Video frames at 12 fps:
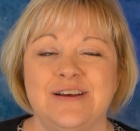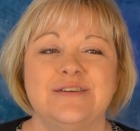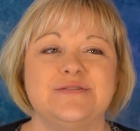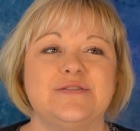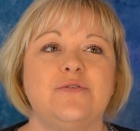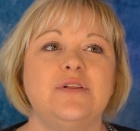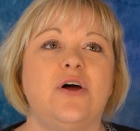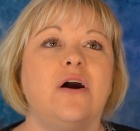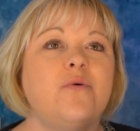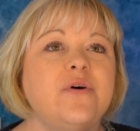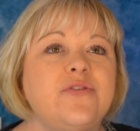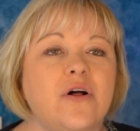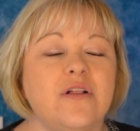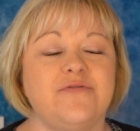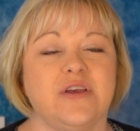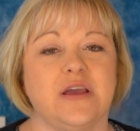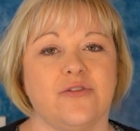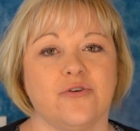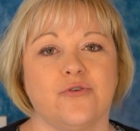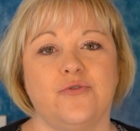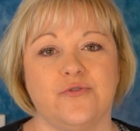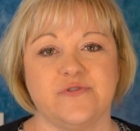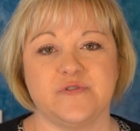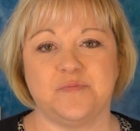So along with all of the other
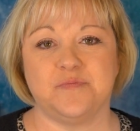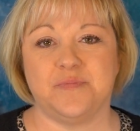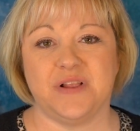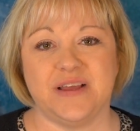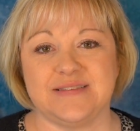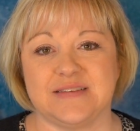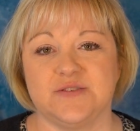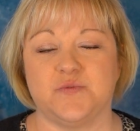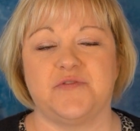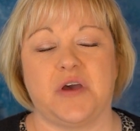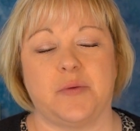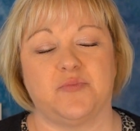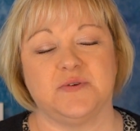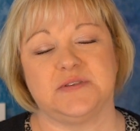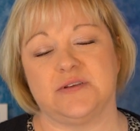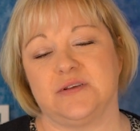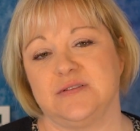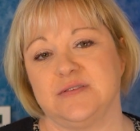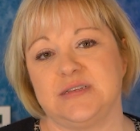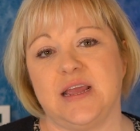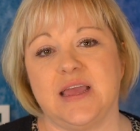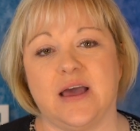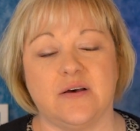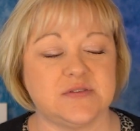cool places, we've got Brazilian
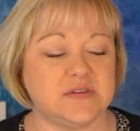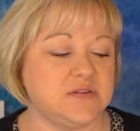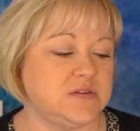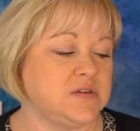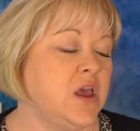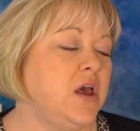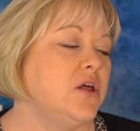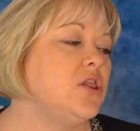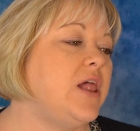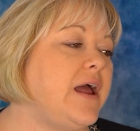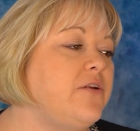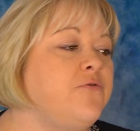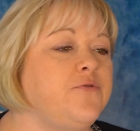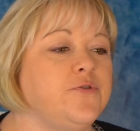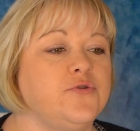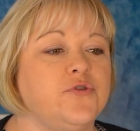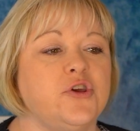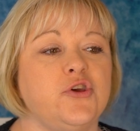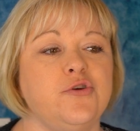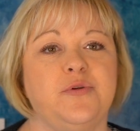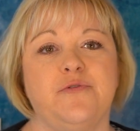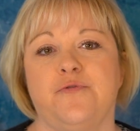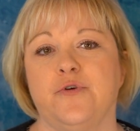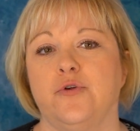steakhouses, Latin food,
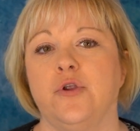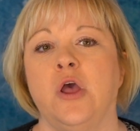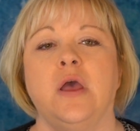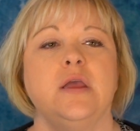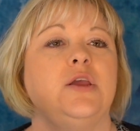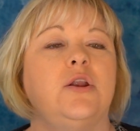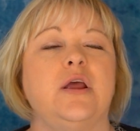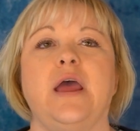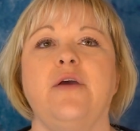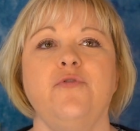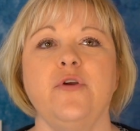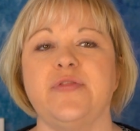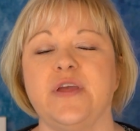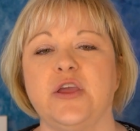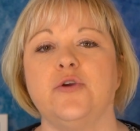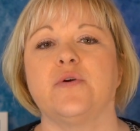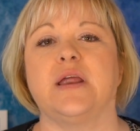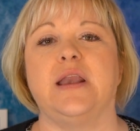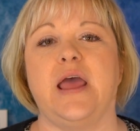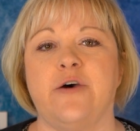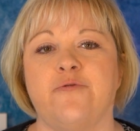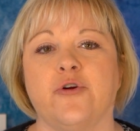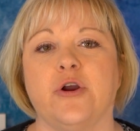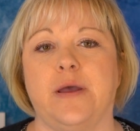Cuban food, you know, everything you can
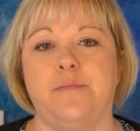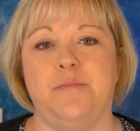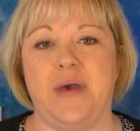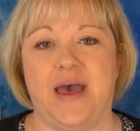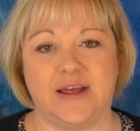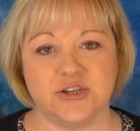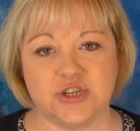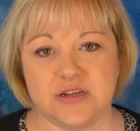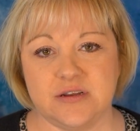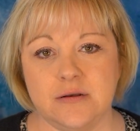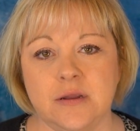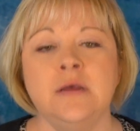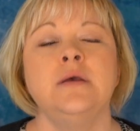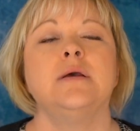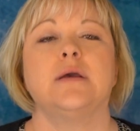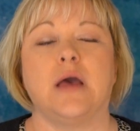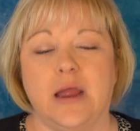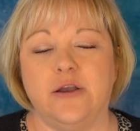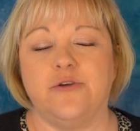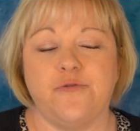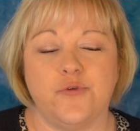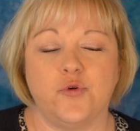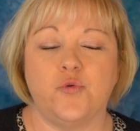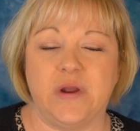ever imagine kind of
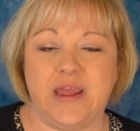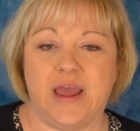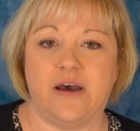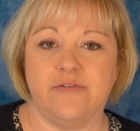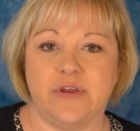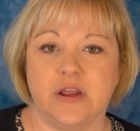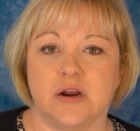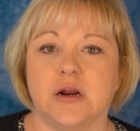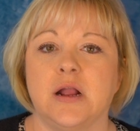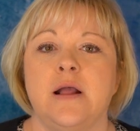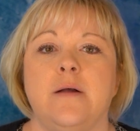food we have here.